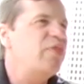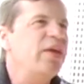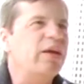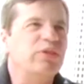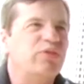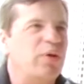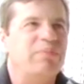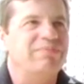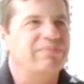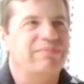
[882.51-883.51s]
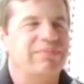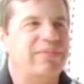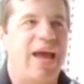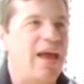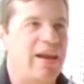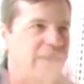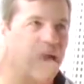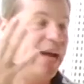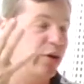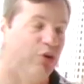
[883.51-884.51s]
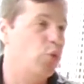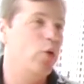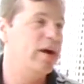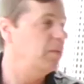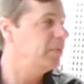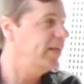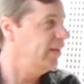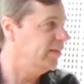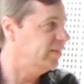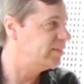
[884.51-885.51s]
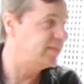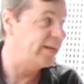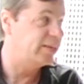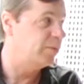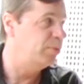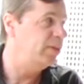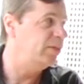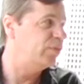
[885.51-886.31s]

I think it was from, and I don't know where I'm getting this, because I had completely